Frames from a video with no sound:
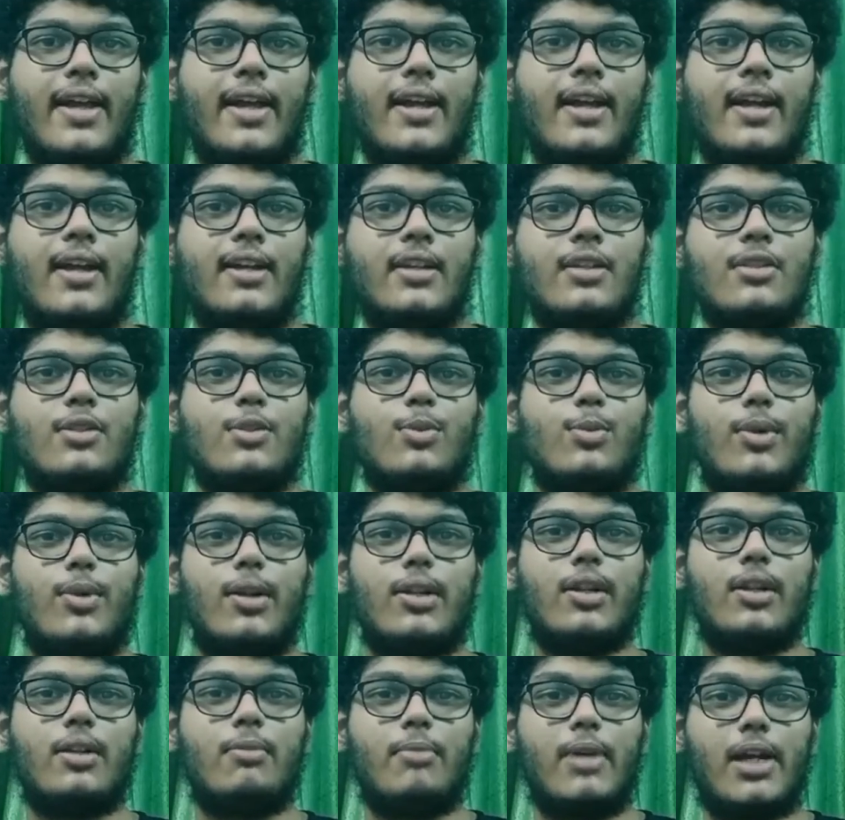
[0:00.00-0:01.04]
guys,
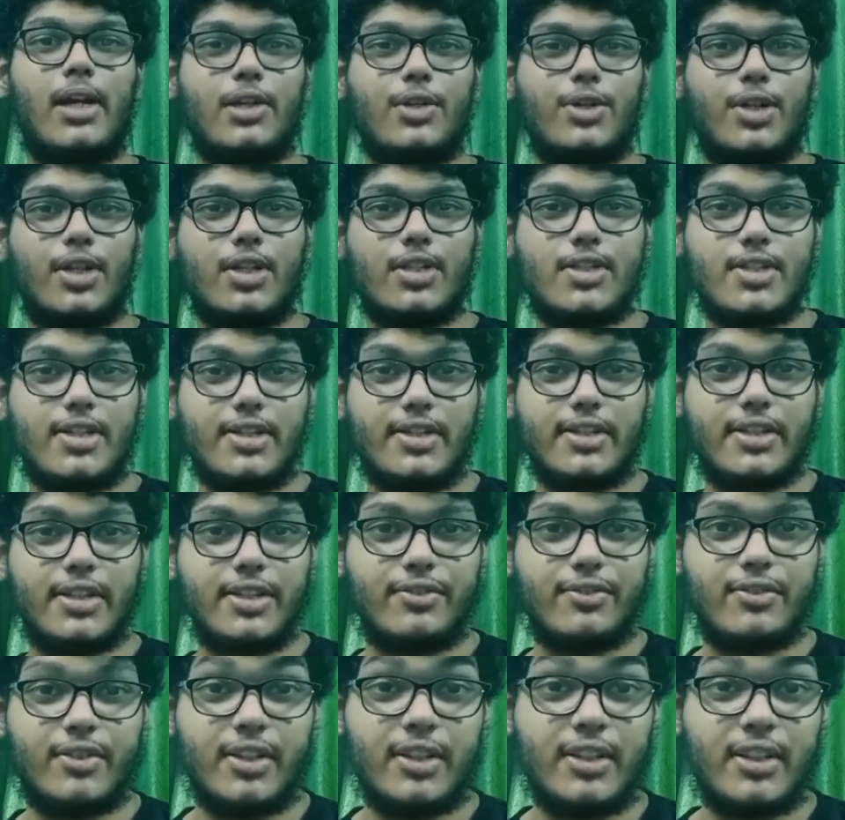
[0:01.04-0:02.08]
welcome back to It's Zed
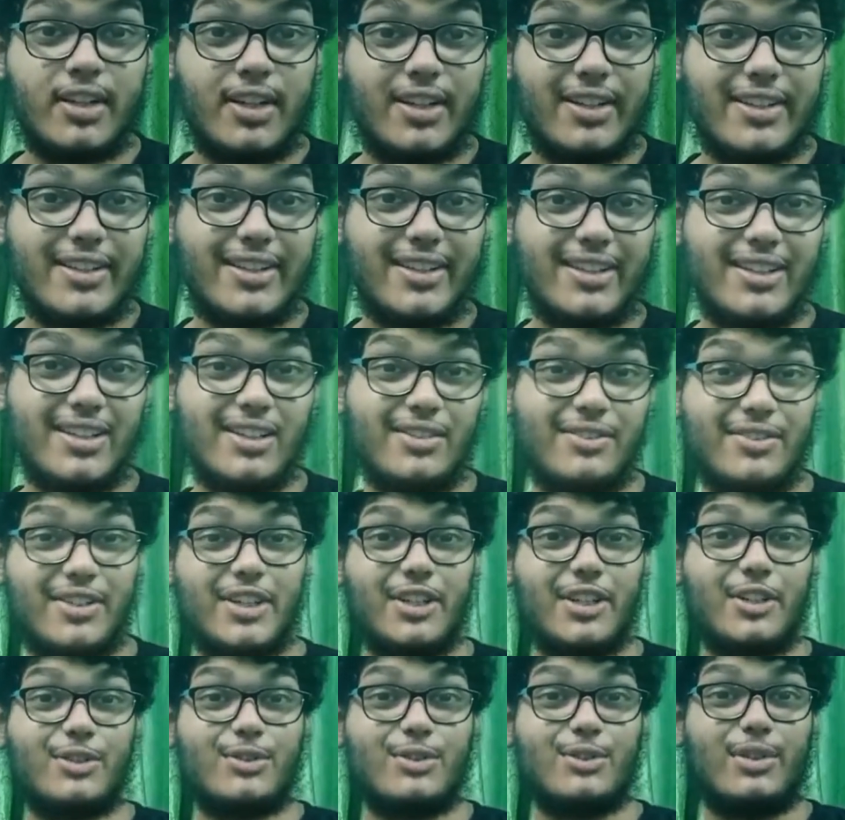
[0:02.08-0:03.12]
TV, another
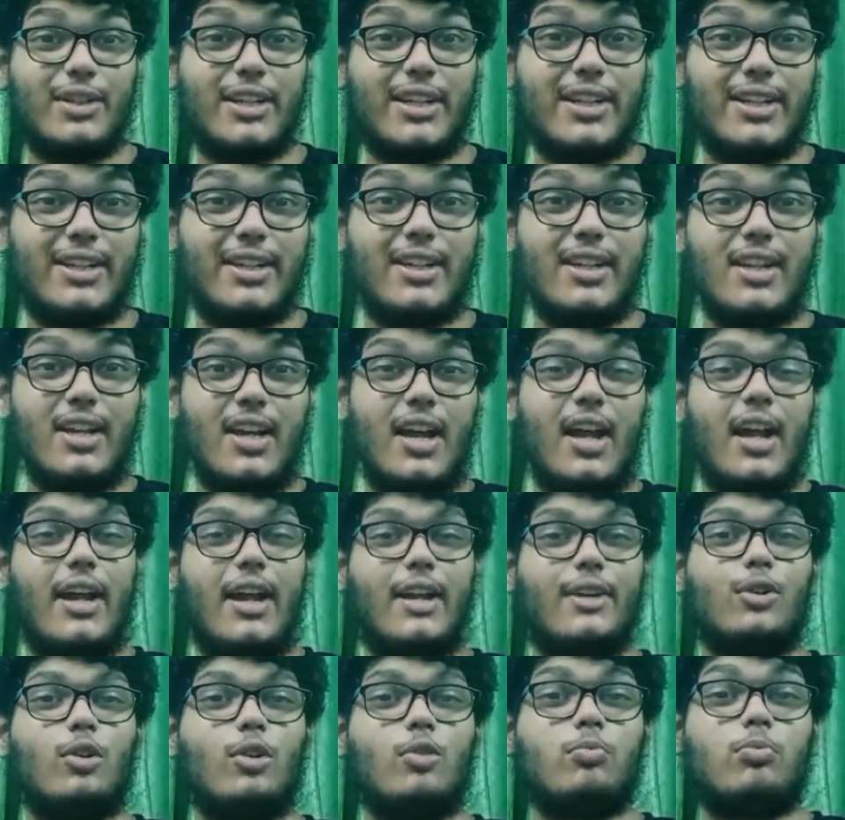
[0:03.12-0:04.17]
video today, and
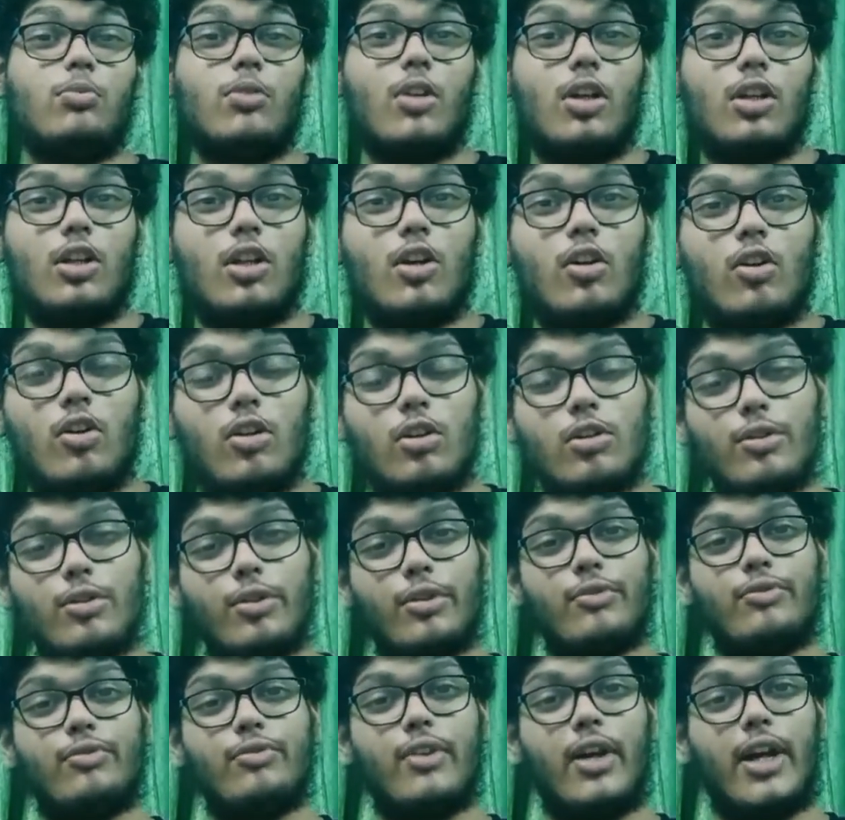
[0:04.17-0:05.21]
hope you are all
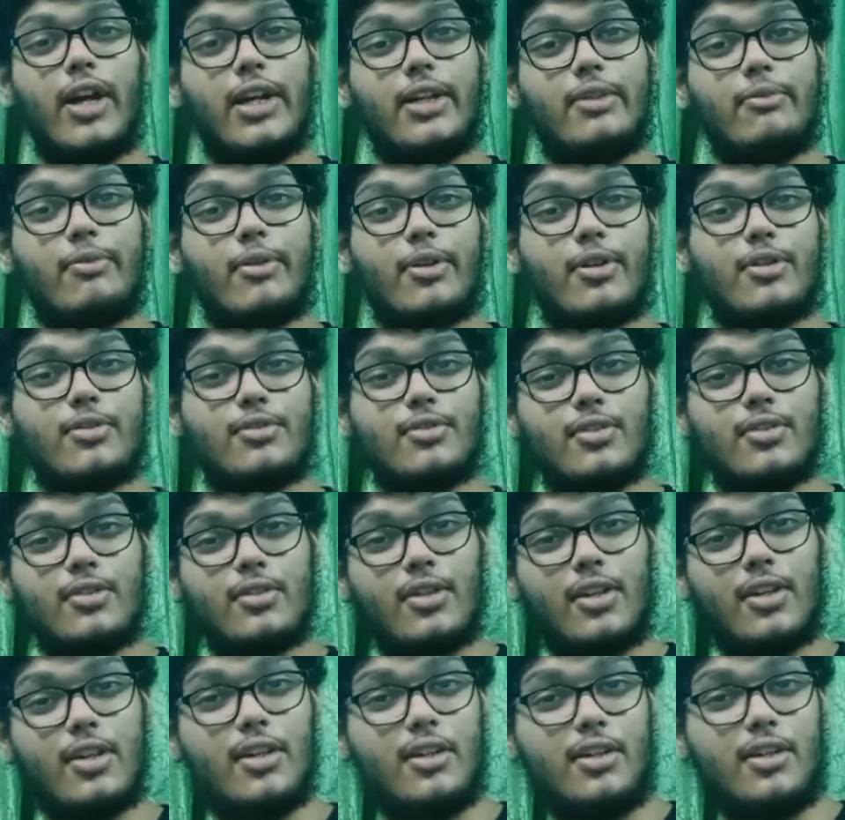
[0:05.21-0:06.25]
doing fine because,
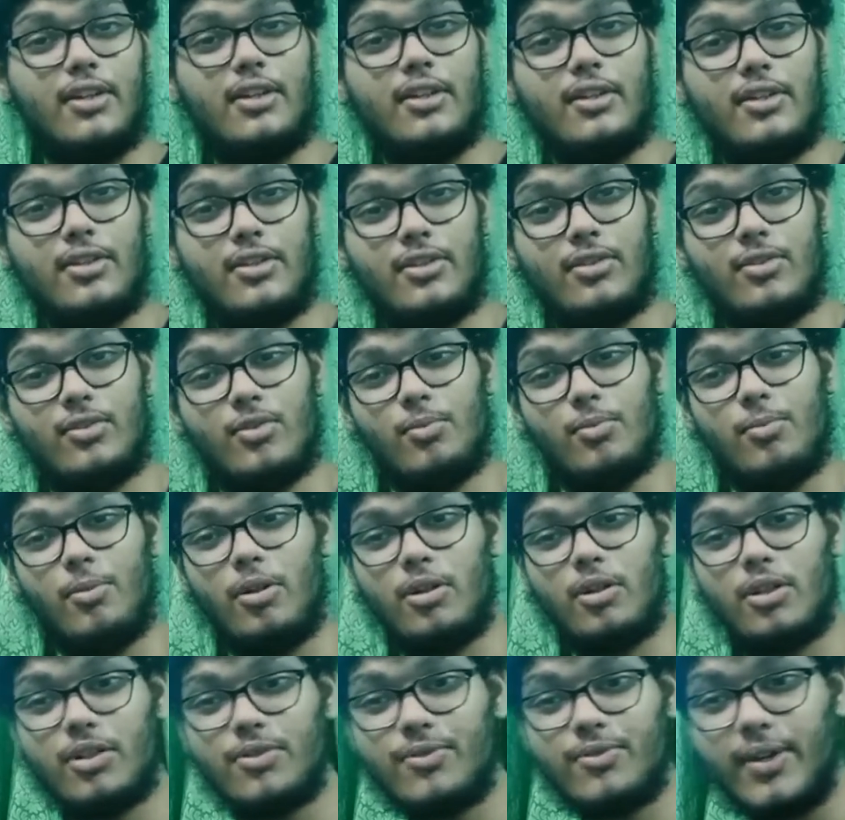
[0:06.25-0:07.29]
hope
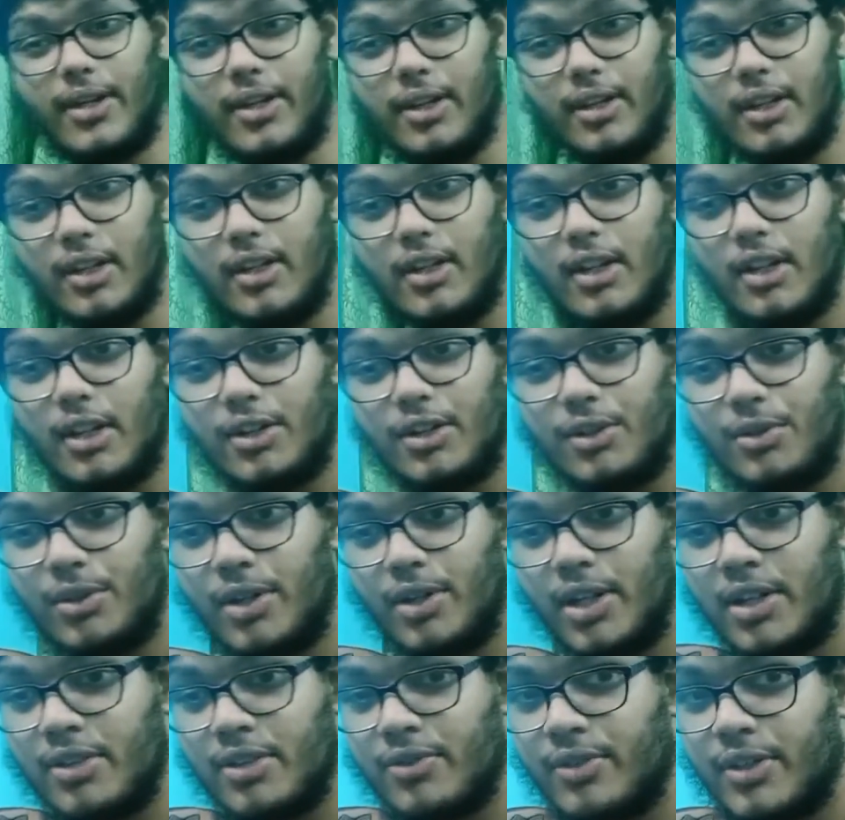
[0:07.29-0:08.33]
all is well.
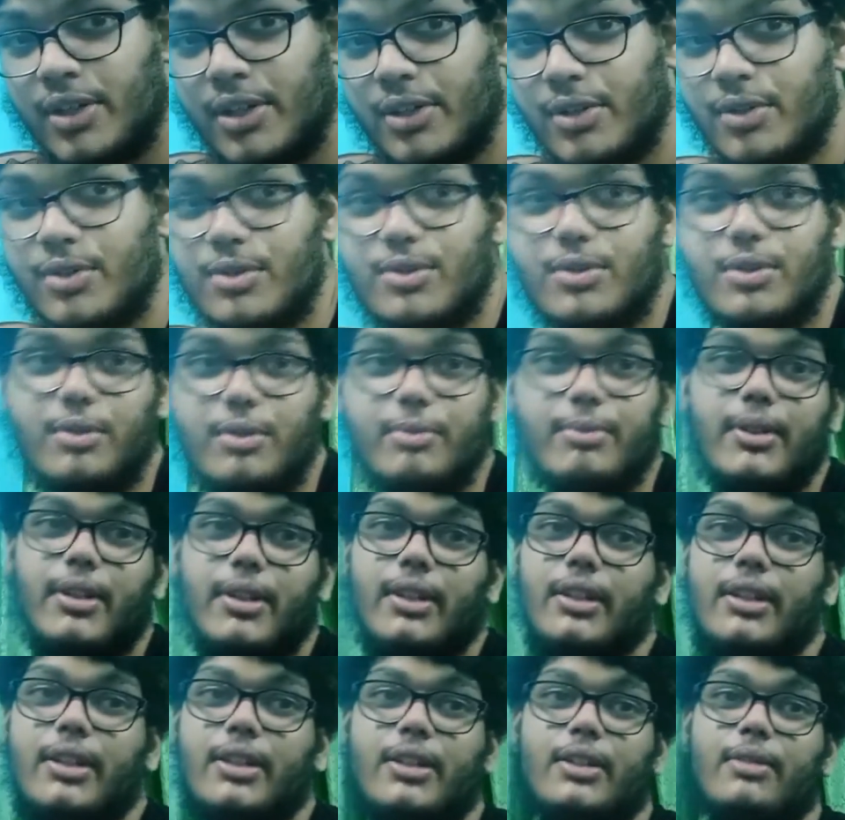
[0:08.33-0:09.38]
Today's video is going to be a
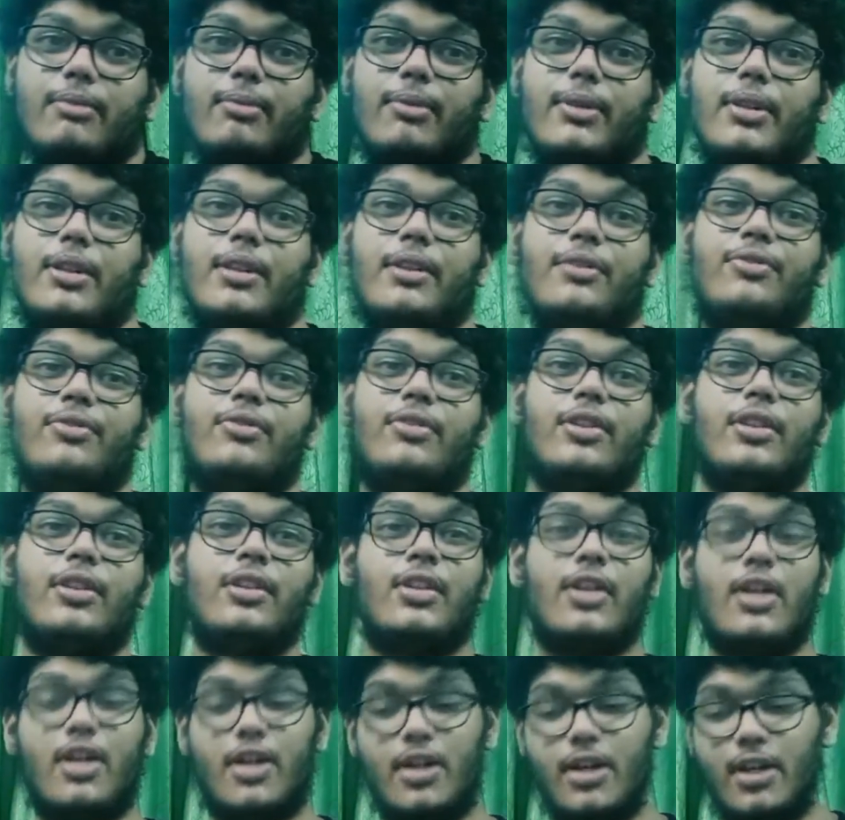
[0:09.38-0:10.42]
little bit different.
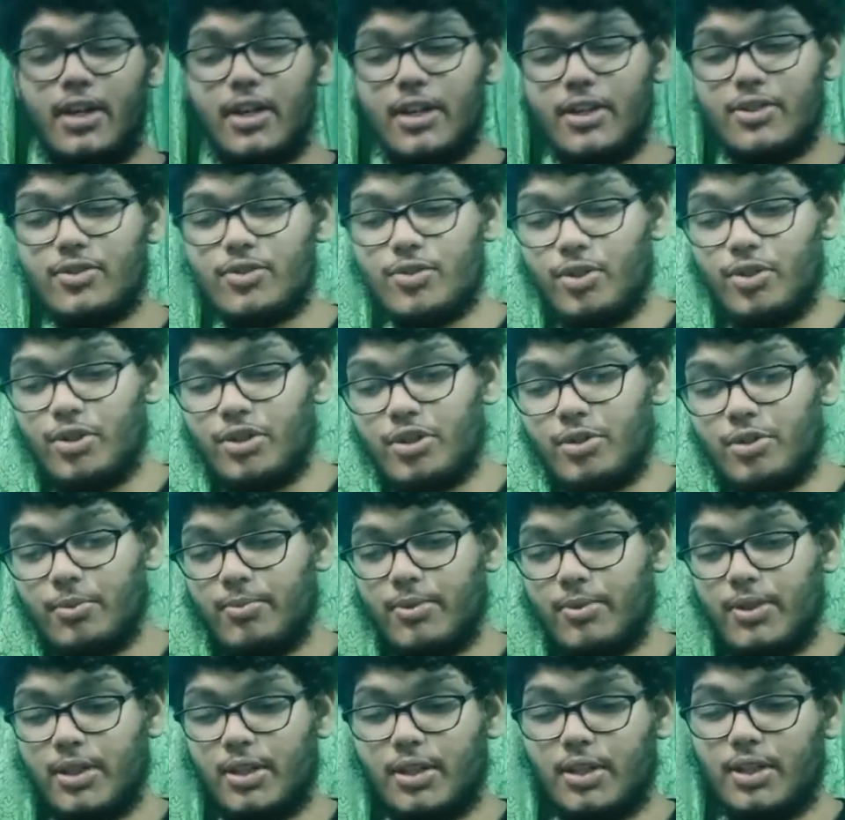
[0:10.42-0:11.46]
It's going to
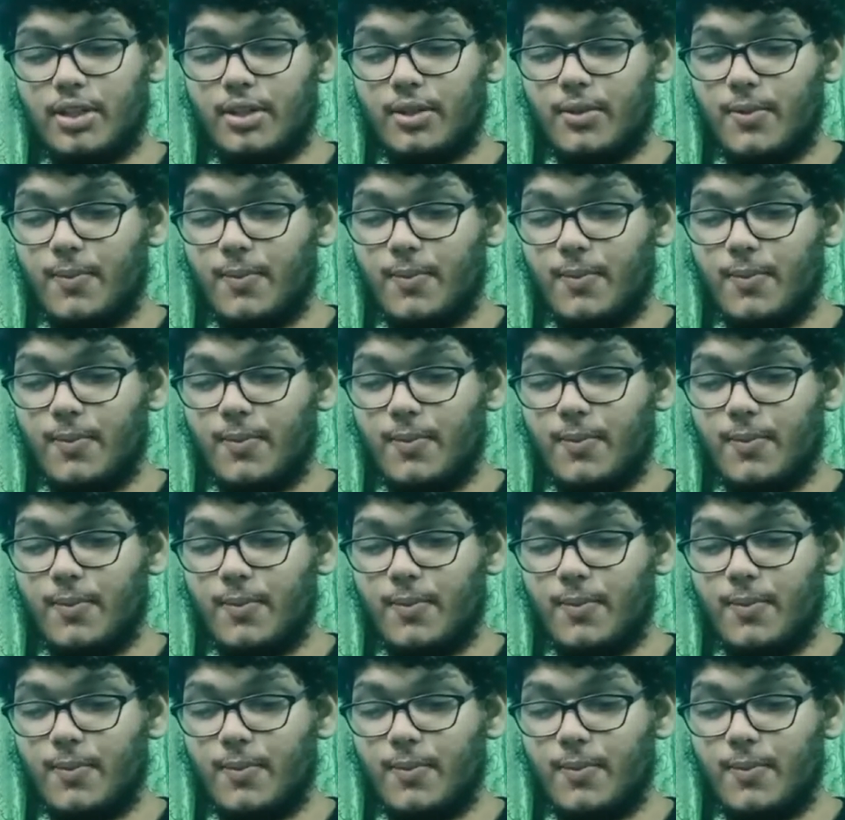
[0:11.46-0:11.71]
be